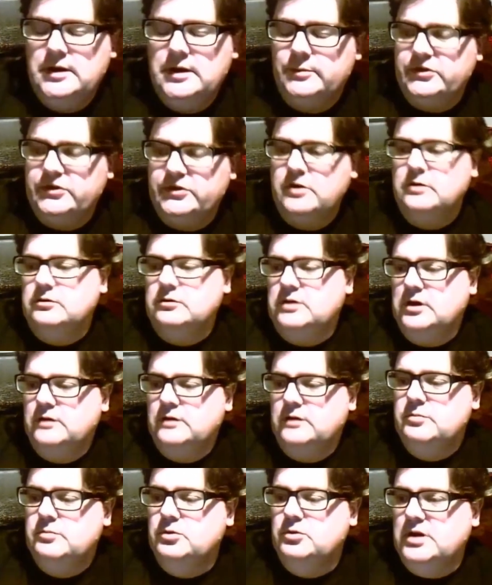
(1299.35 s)
So
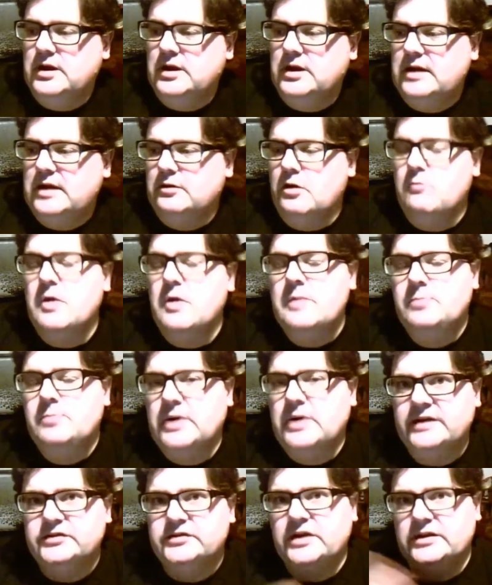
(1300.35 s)
if you're building a web
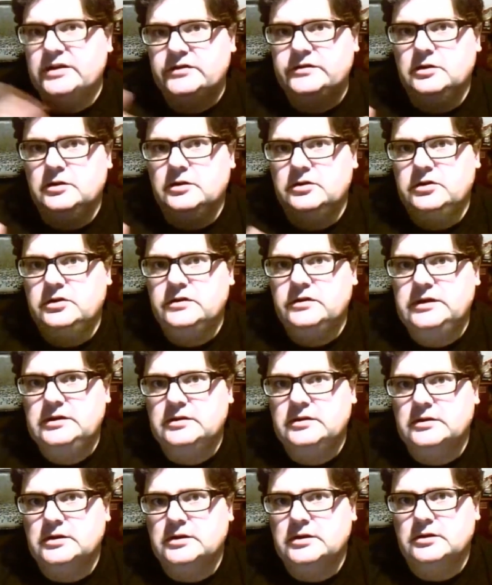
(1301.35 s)
page, that's
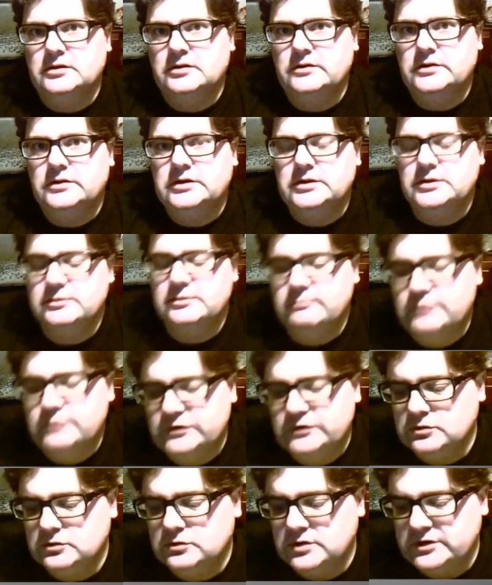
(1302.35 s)
using the
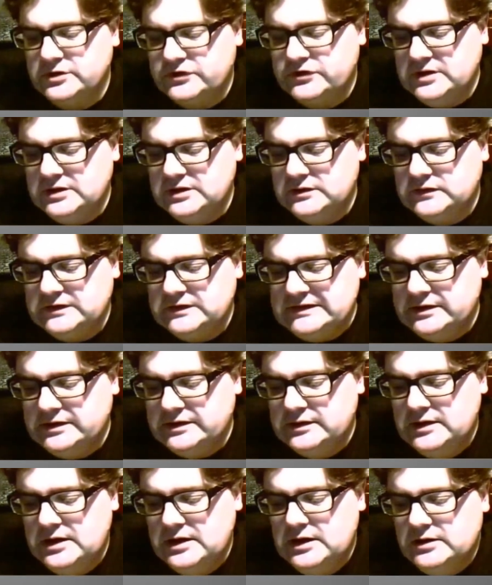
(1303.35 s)
storage that the